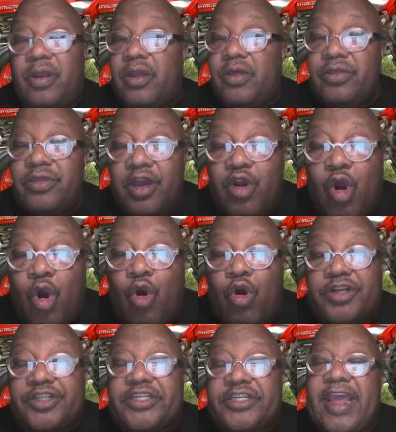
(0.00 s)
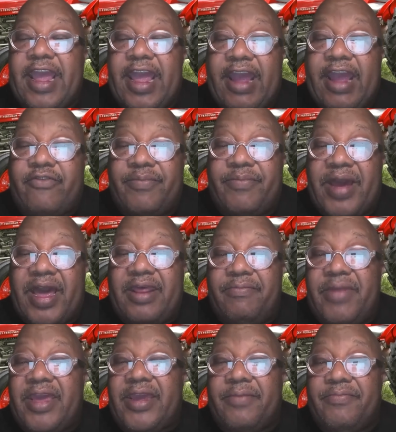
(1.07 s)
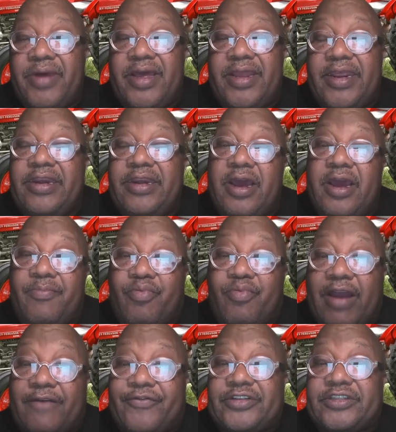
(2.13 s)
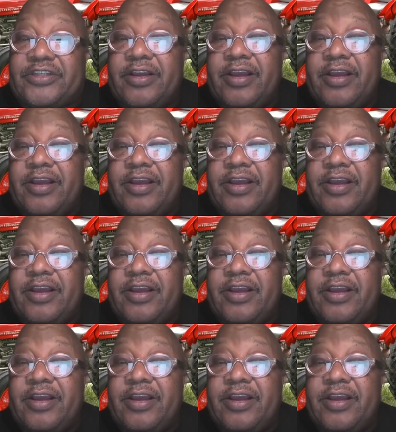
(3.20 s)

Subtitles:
the courts, everybody making money, nonprofits,